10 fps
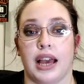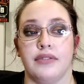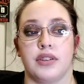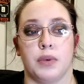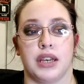
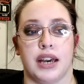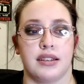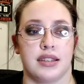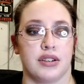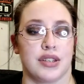lives
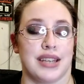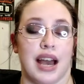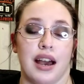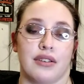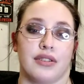because they're
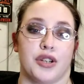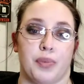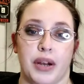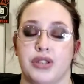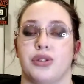sad or they're
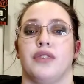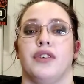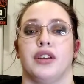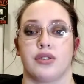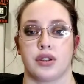depressed or they
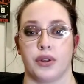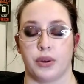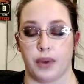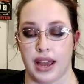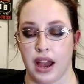feel like there's no
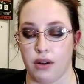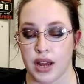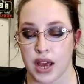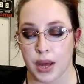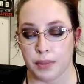other way
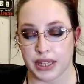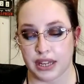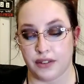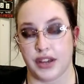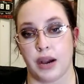out. But
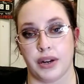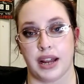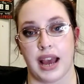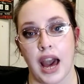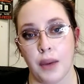then if that were
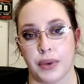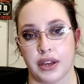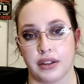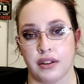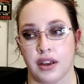to
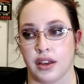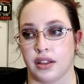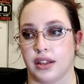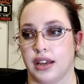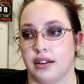happen,
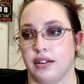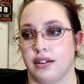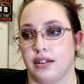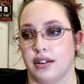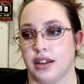then
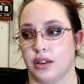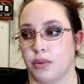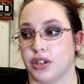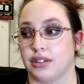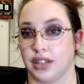and
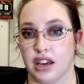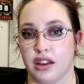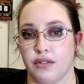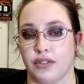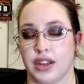you were to
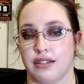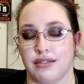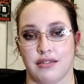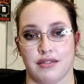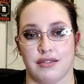live,
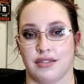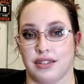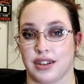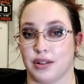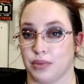then
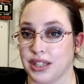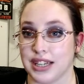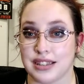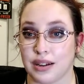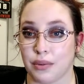there
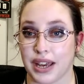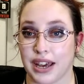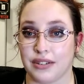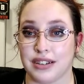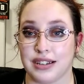really isn't a way
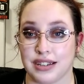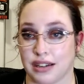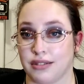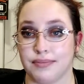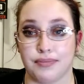out
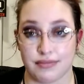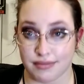until